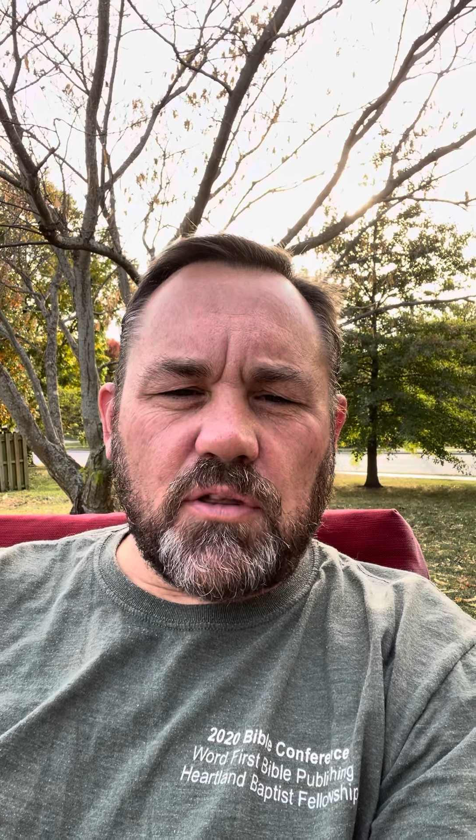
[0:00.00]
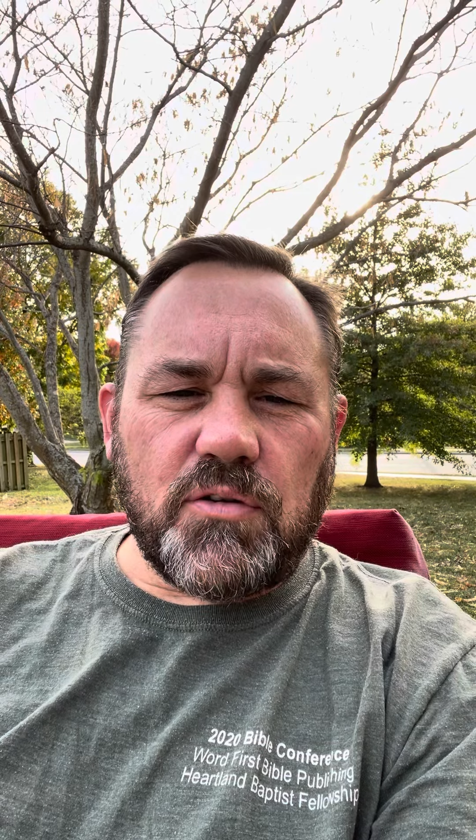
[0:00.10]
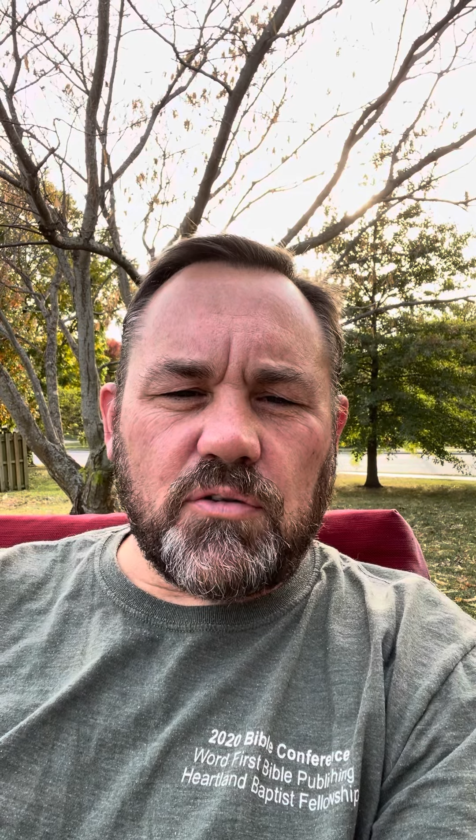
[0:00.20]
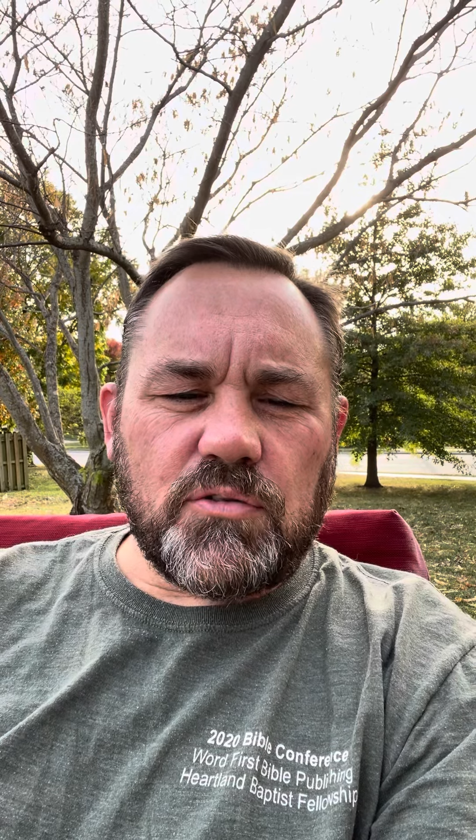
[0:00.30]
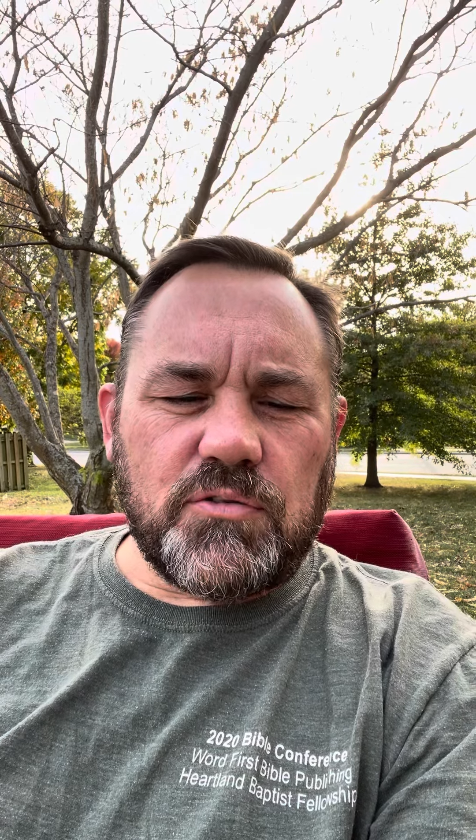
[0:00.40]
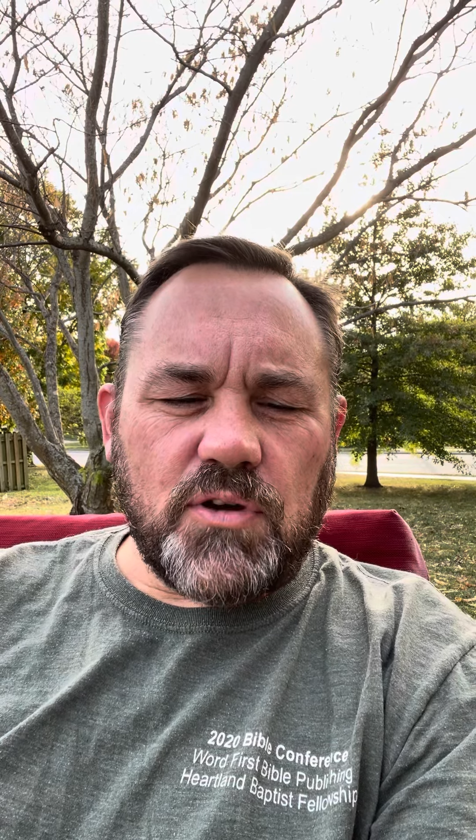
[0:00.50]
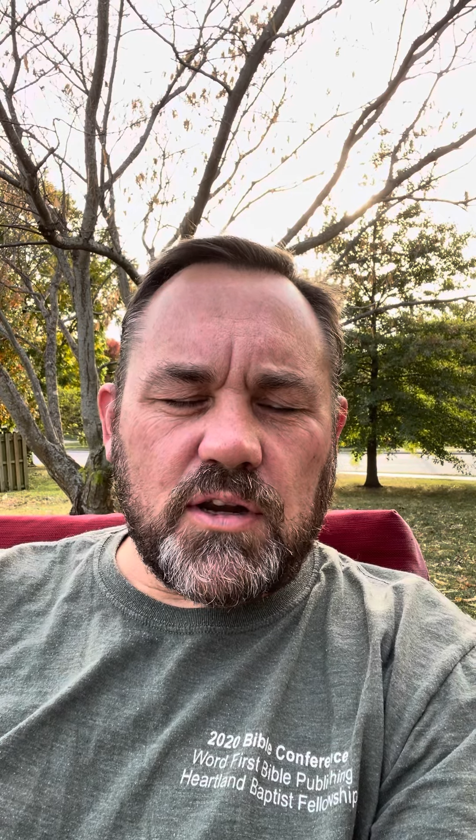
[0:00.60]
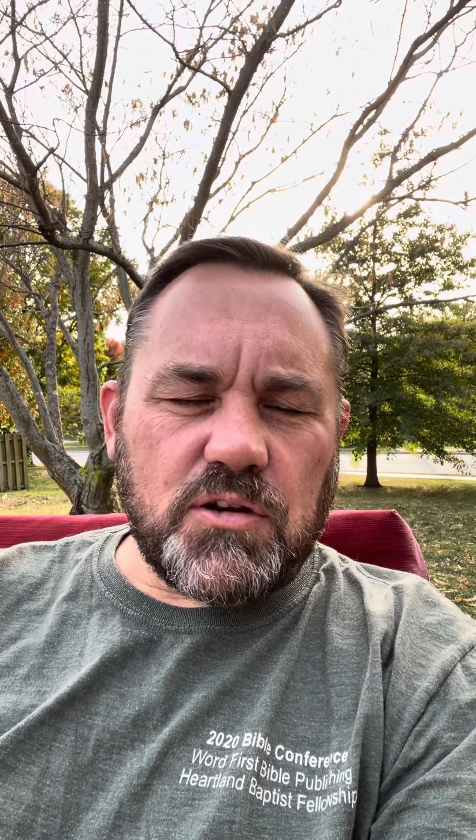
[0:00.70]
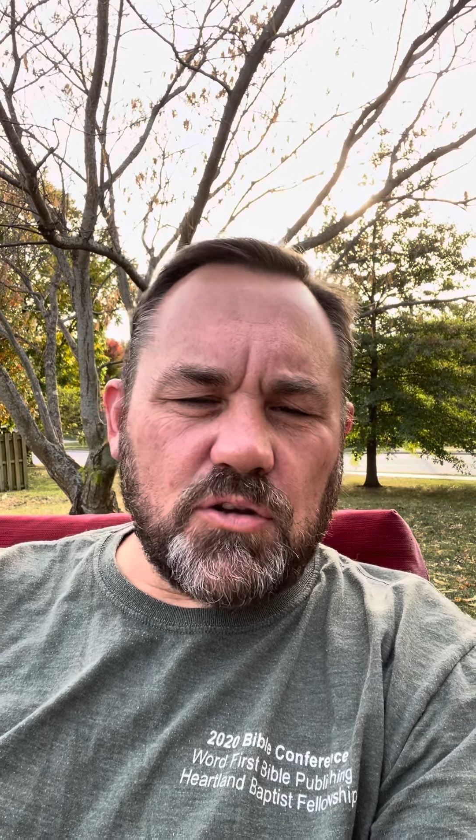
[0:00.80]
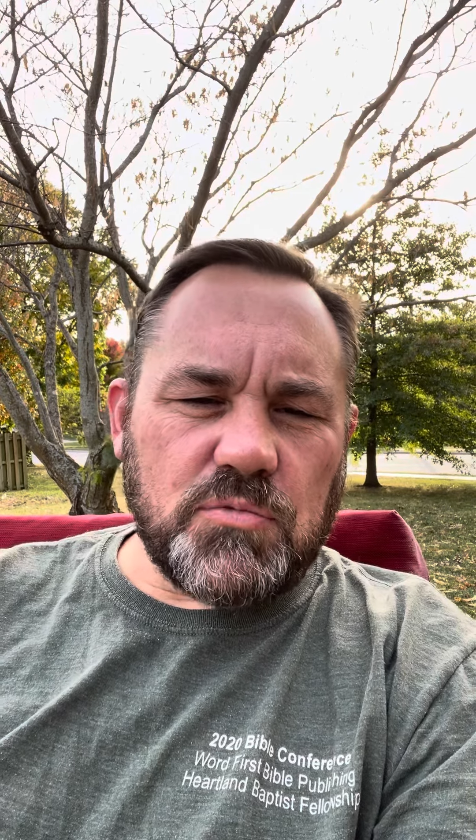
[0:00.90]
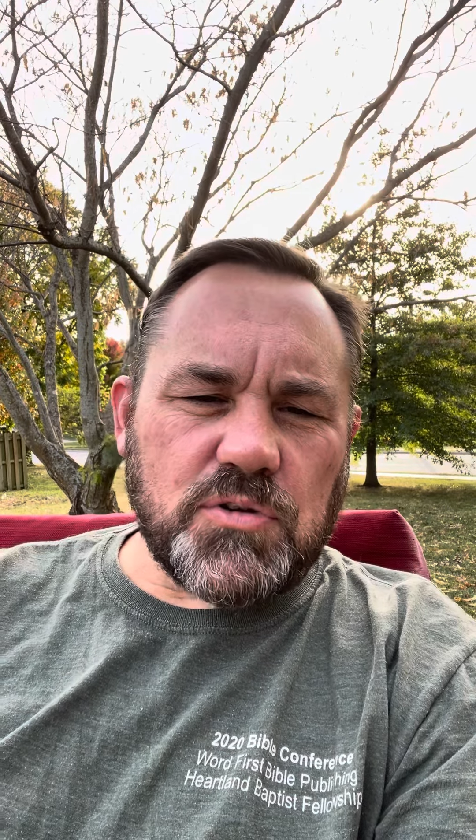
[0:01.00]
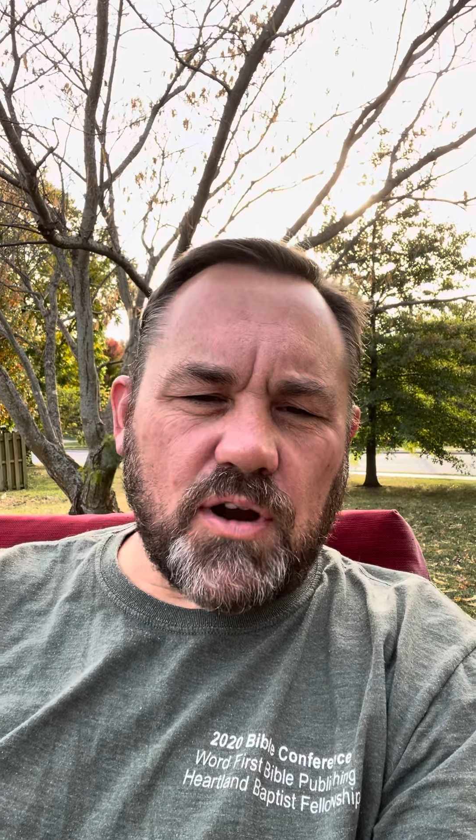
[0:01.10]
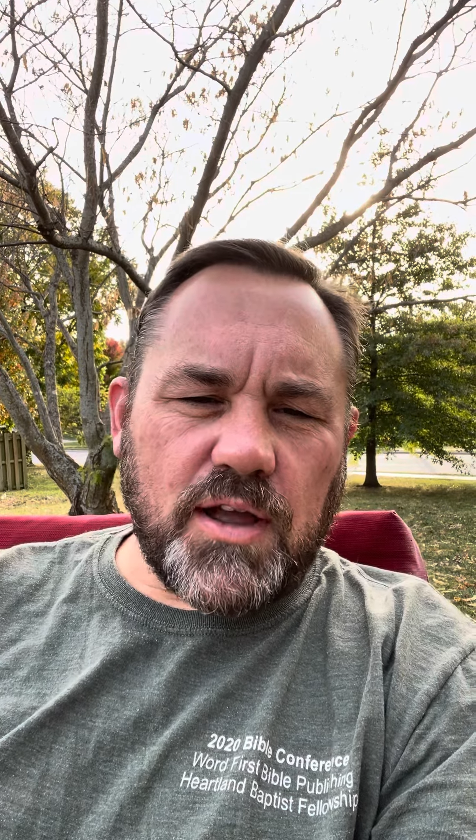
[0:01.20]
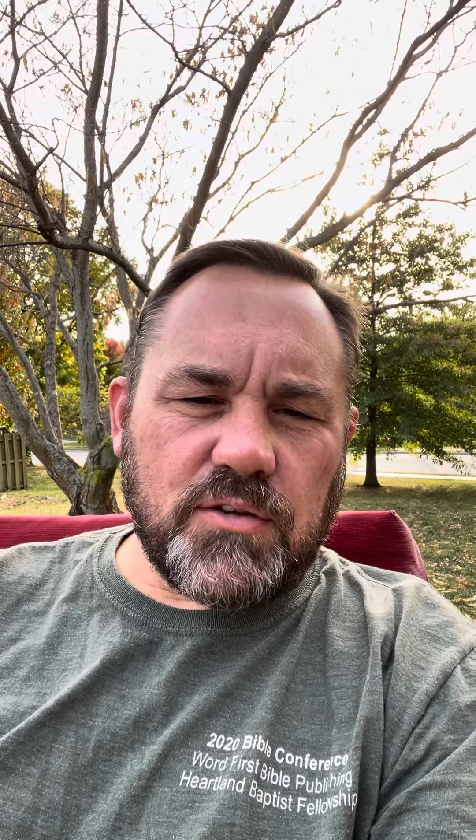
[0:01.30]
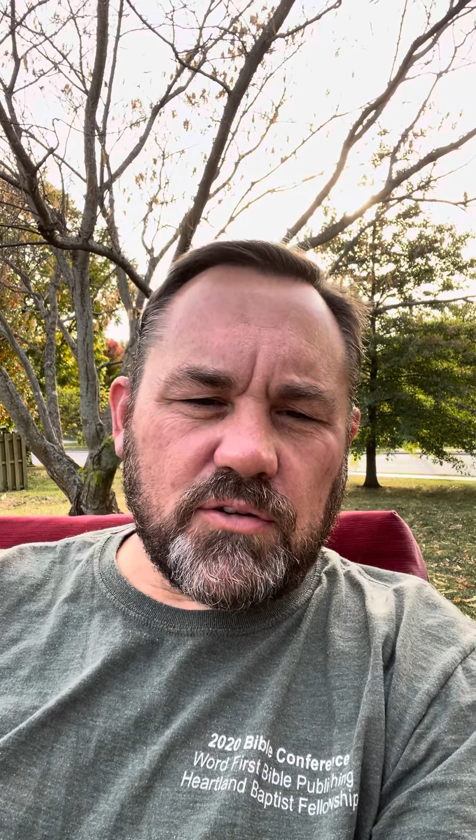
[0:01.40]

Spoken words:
Her drain tubes are out.